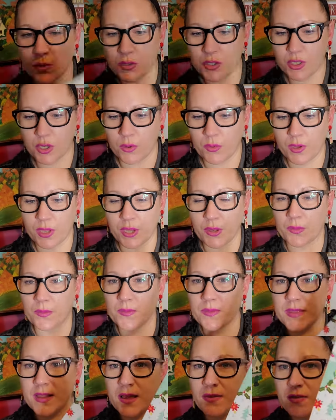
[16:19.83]
so
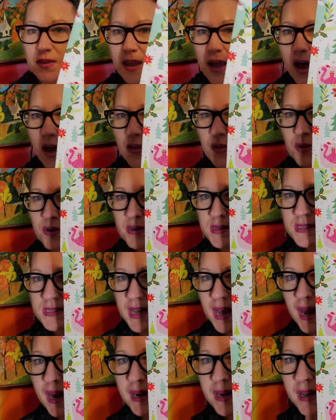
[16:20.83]
cute. Then the other
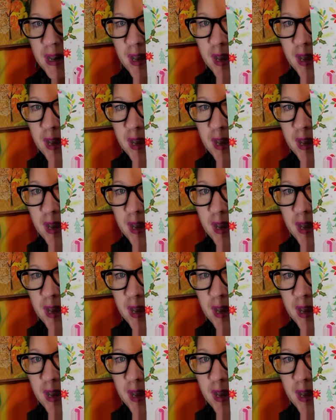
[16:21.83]
side